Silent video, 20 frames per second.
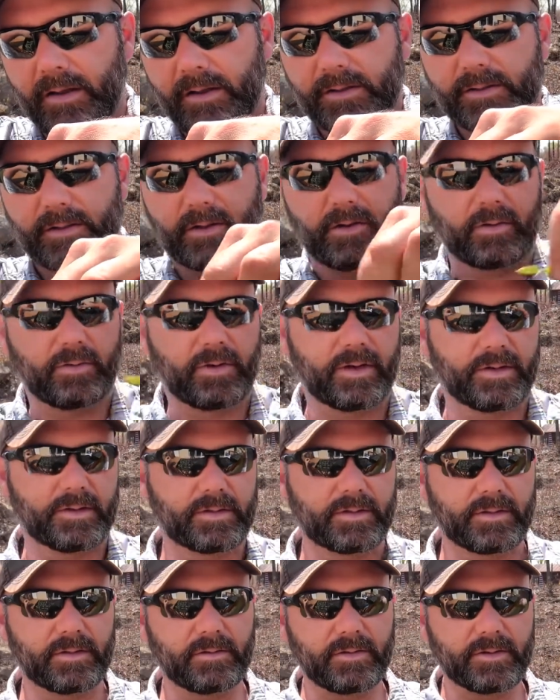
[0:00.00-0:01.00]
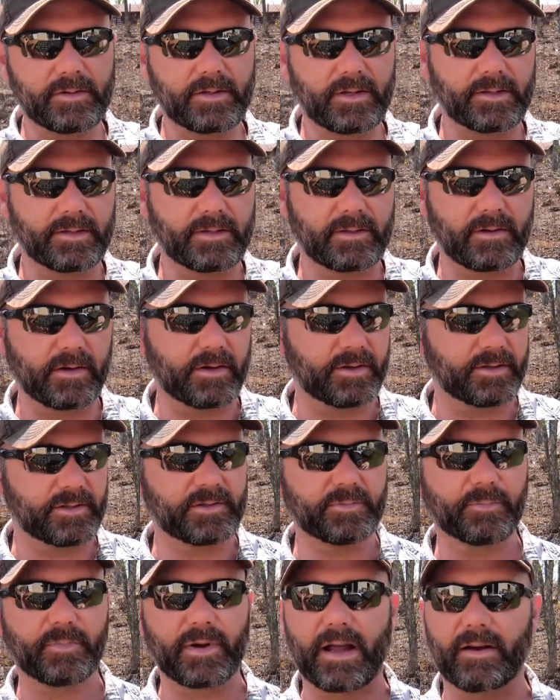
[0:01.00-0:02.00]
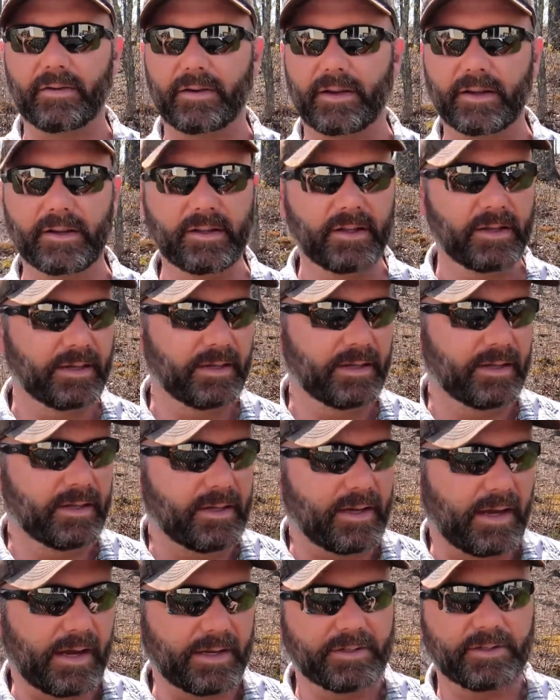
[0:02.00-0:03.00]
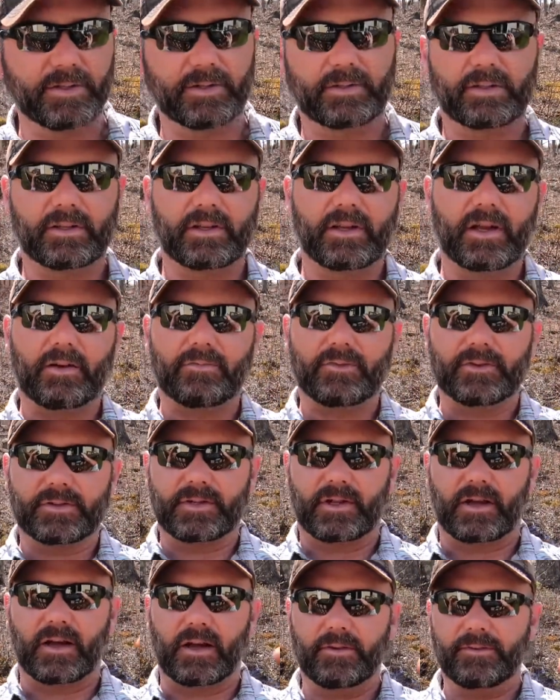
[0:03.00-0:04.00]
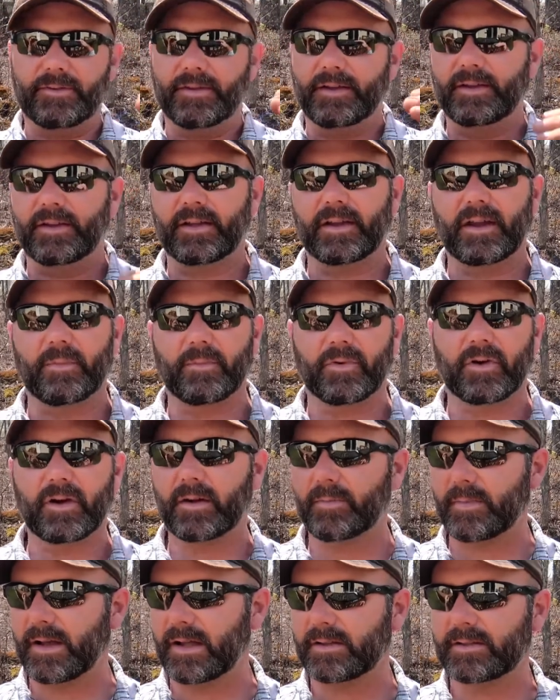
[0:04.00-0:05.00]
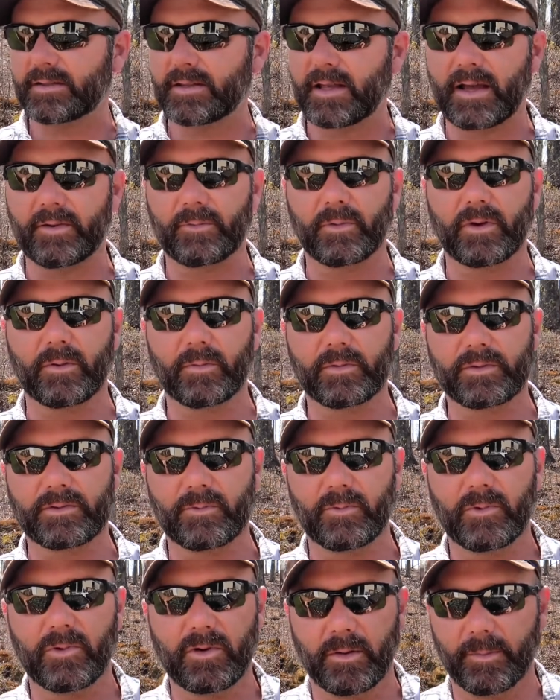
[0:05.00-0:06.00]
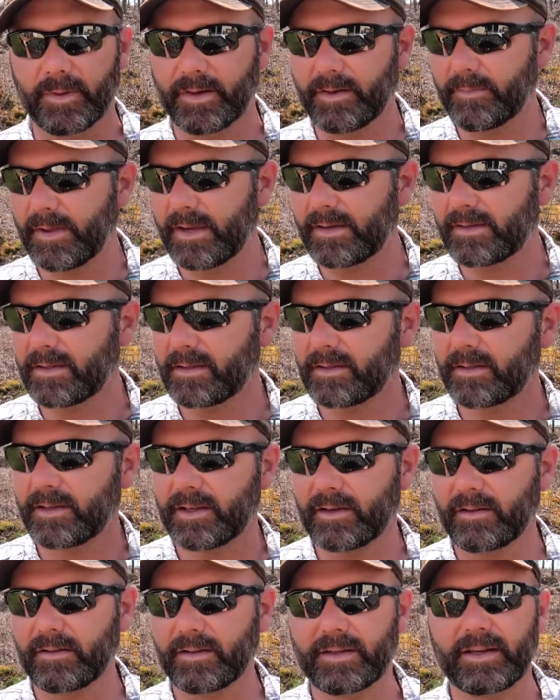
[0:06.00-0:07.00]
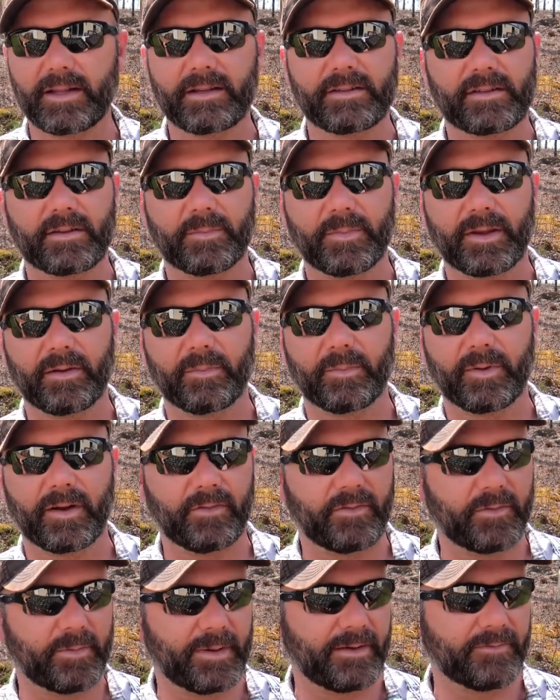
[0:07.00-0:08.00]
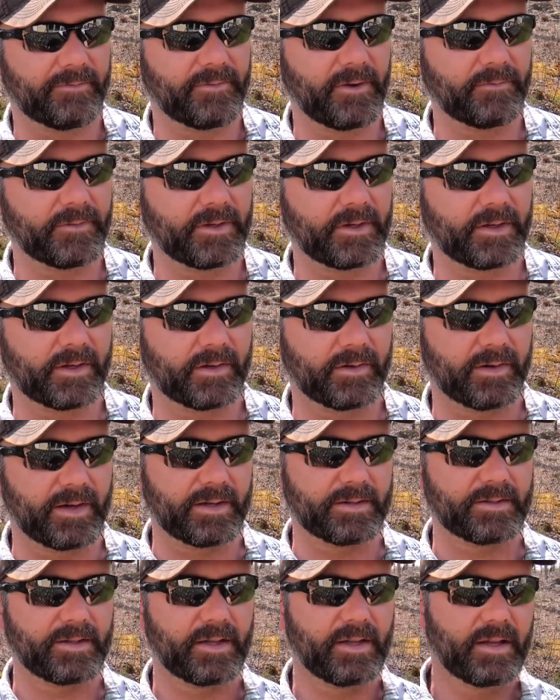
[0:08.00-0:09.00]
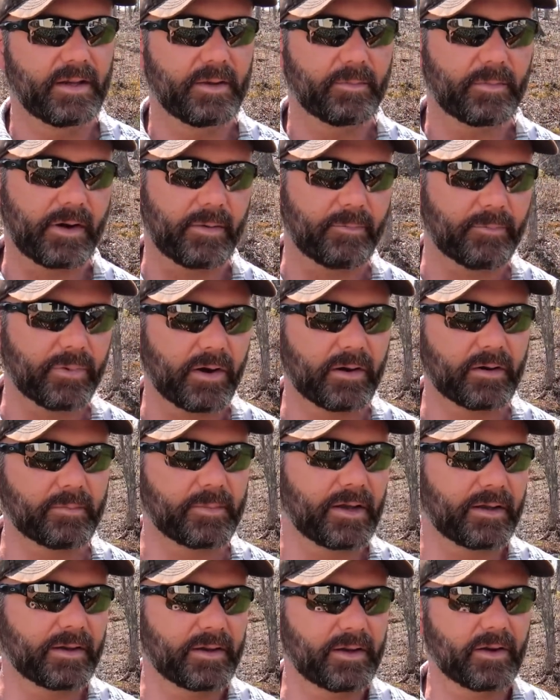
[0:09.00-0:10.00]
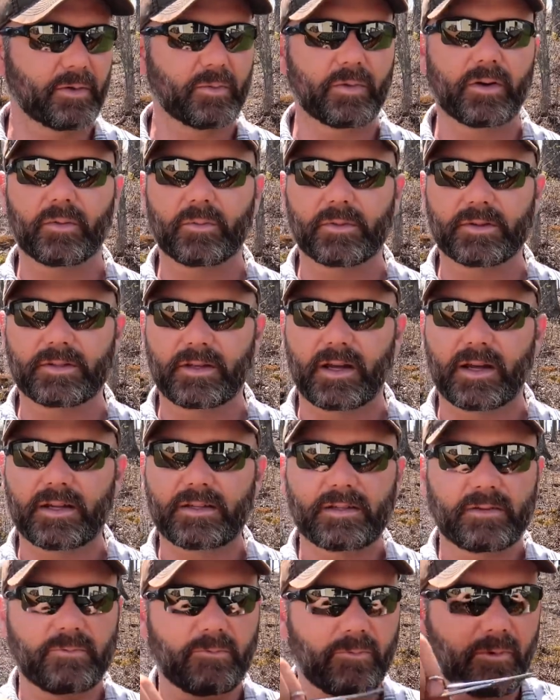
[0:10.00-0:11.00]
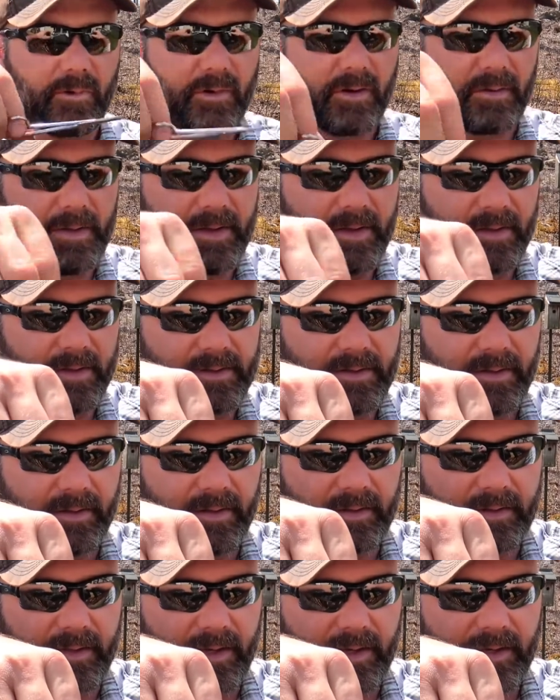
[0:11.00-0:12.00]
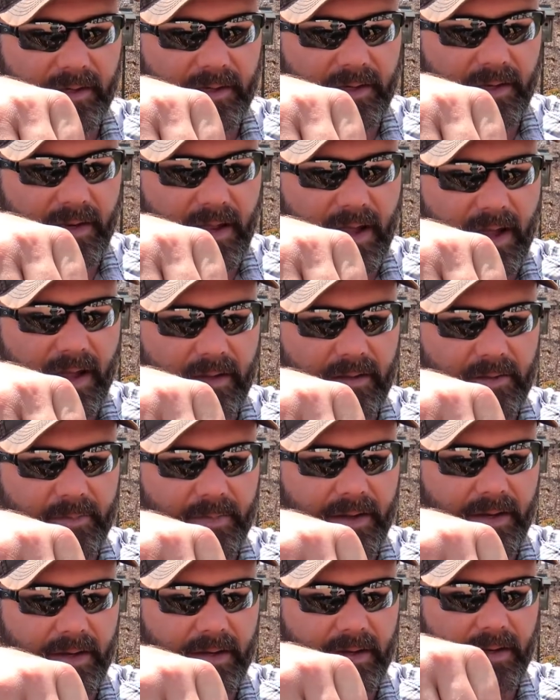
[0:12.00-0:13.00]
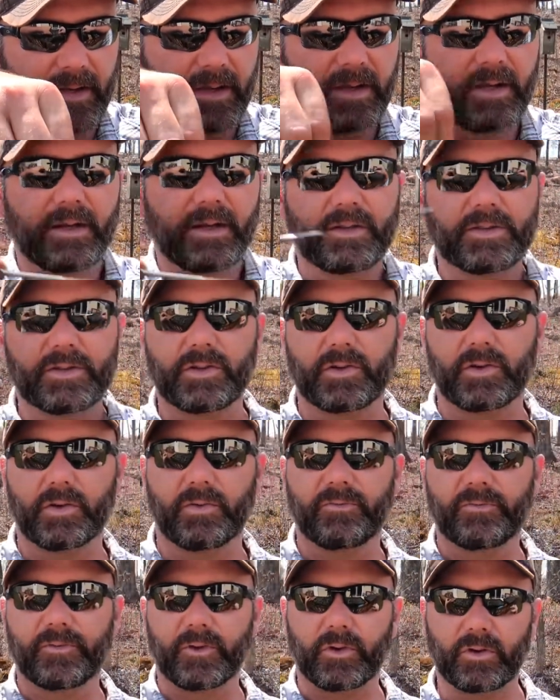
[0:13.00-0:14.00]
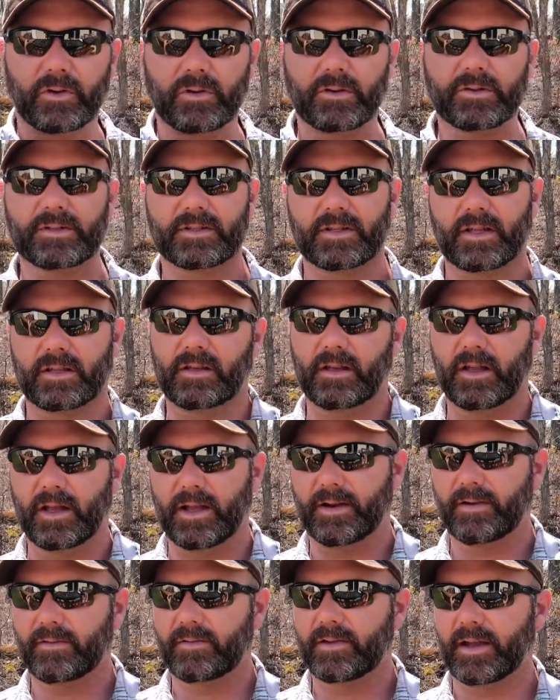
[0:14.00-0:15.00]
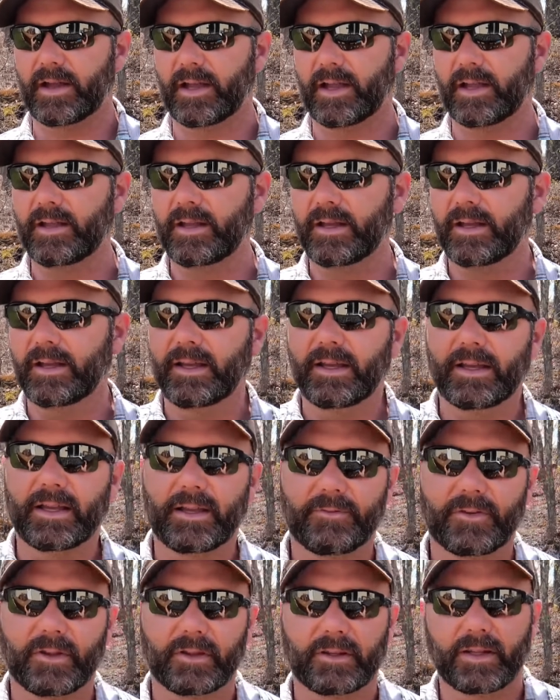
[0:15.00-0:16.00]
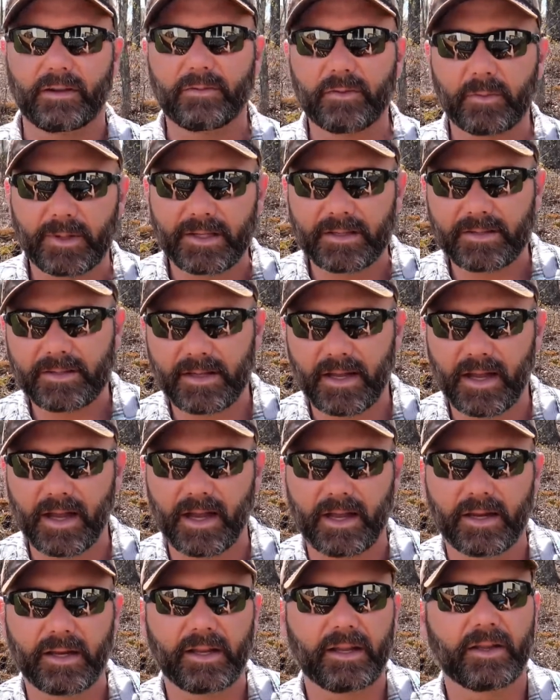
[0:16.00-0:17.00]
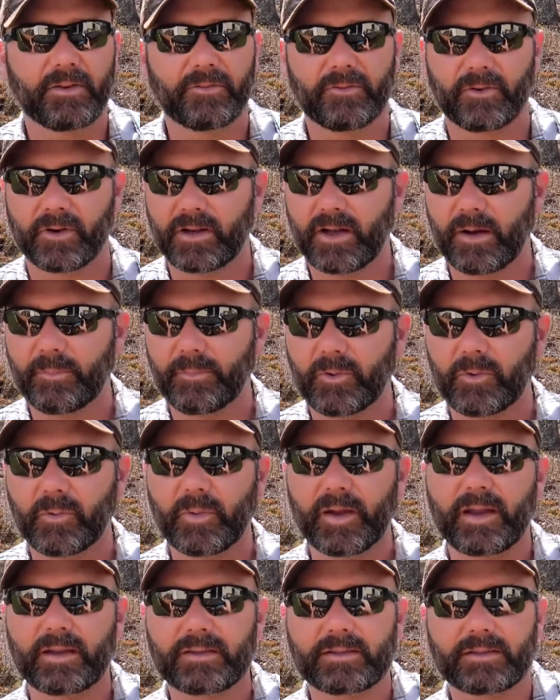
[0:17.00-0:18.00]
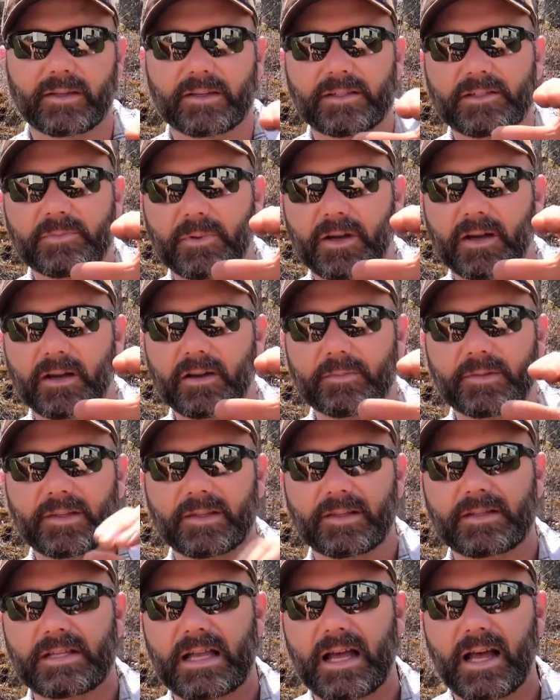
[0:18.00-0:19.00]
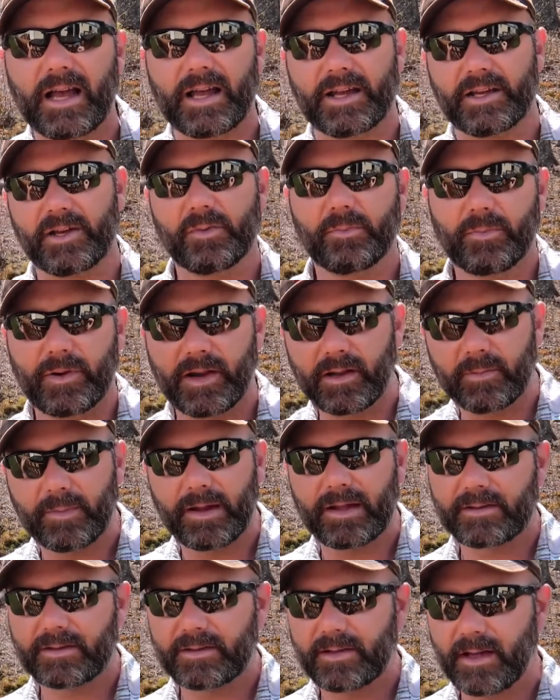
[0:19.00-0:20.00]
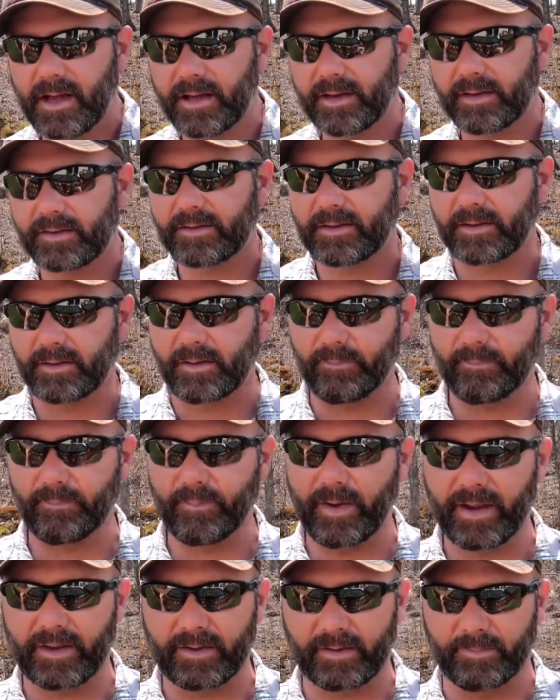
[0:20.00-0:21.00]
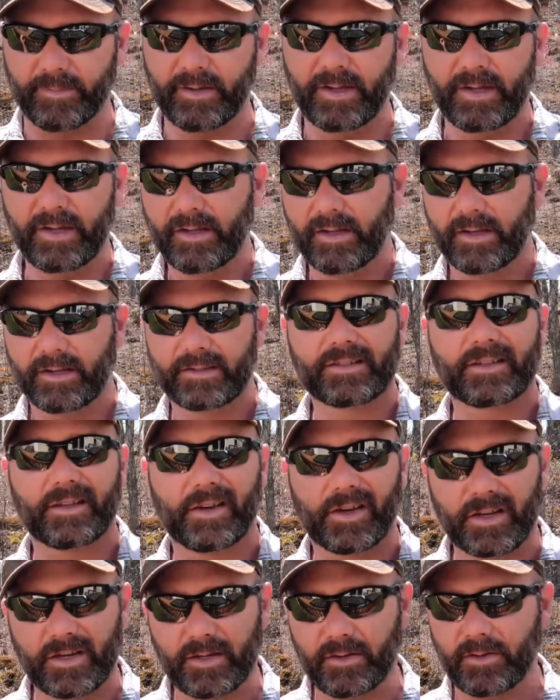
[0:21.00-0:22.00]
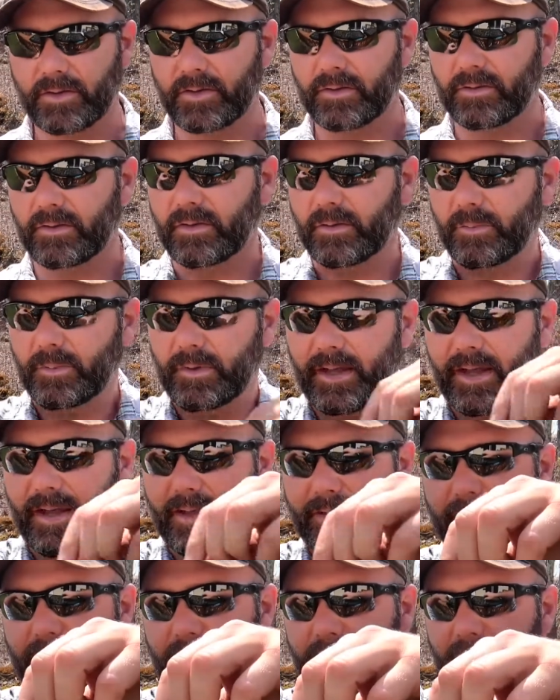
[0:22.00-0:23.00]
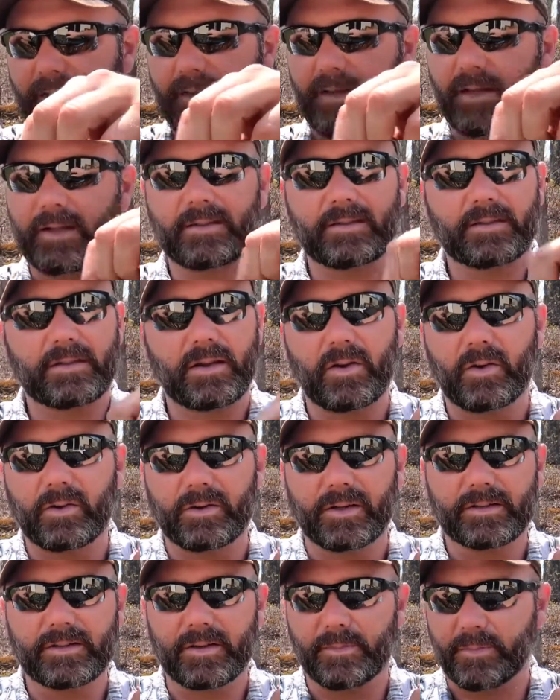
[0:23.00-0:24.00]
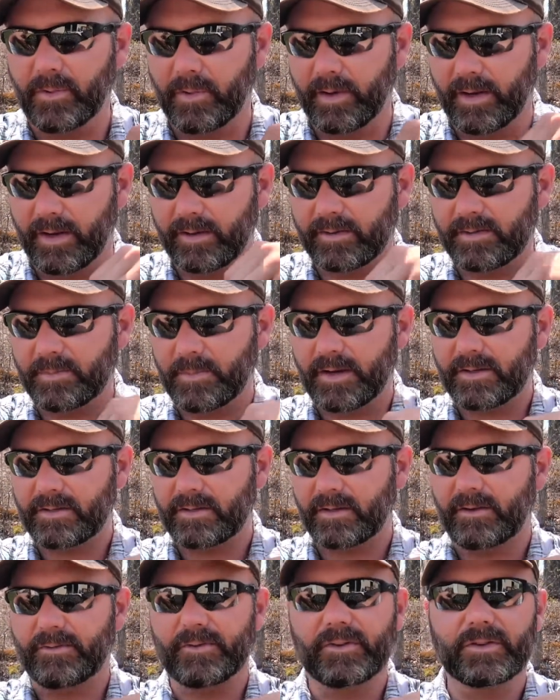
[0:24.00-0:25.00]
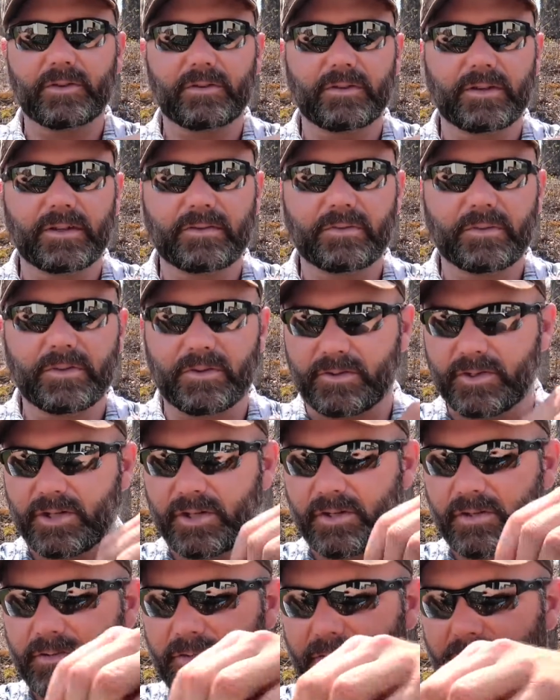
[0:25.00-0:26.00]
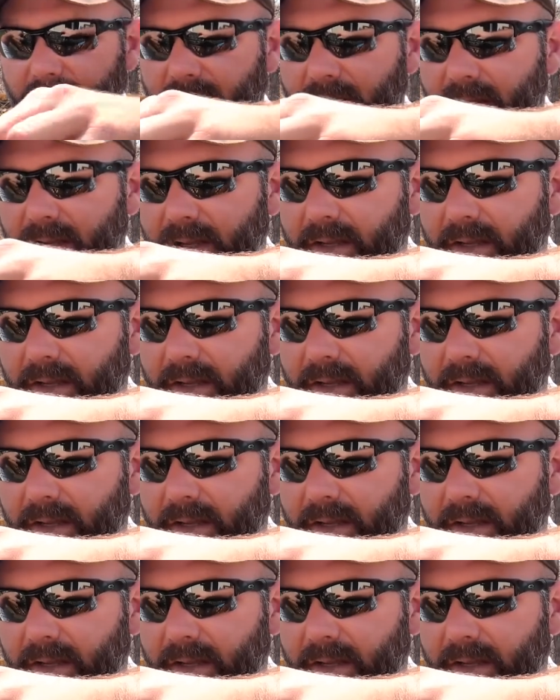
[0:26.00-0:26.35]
So as soon as they started sprouting, I took the covers off and I brought them outside where it was warm. And it only needs to be above about 50 degrees, but I brought them out here where it was nice and warm so that they could get acclimated to full sunlight, okay? If you leave them inside for a couple weeks and they sprout up to this high and you bring them outside, it's gonna bake them. It's gonna kill your little plants. And that's so disappointing, especially if you're doing this with your children.